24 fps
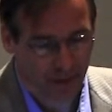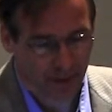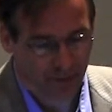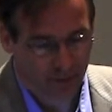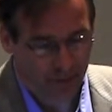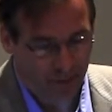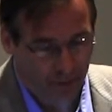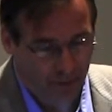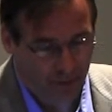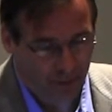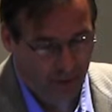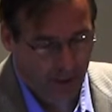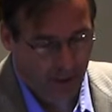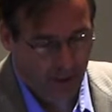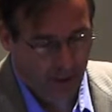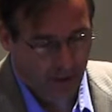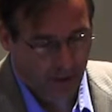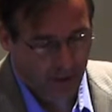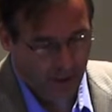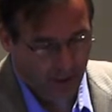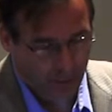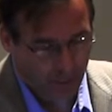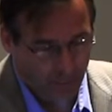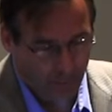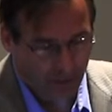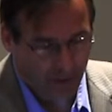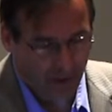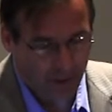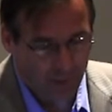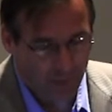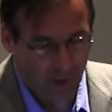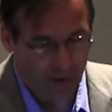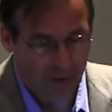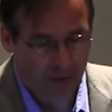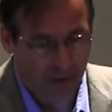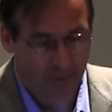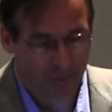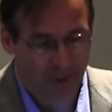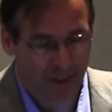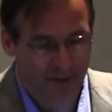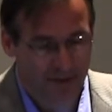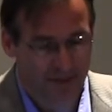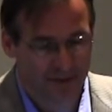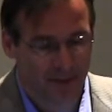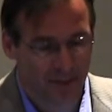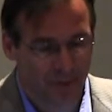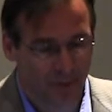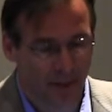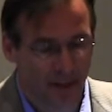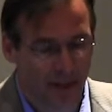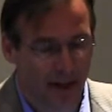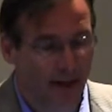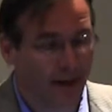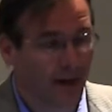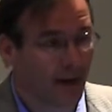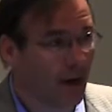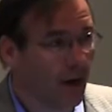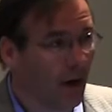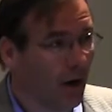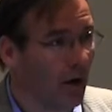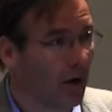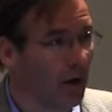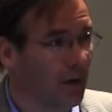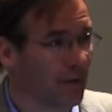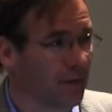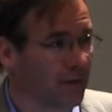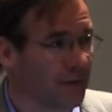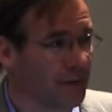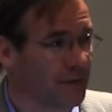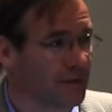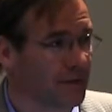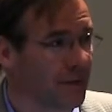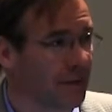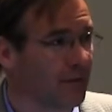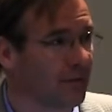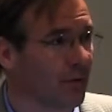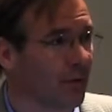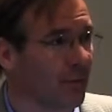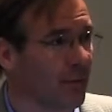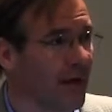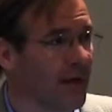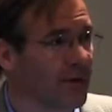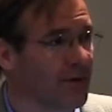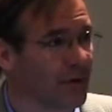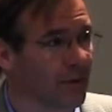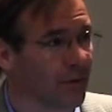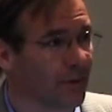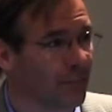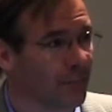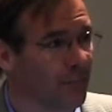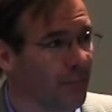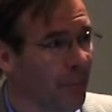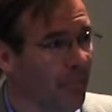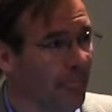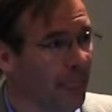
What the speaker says: So you really want to be assimilating all of this information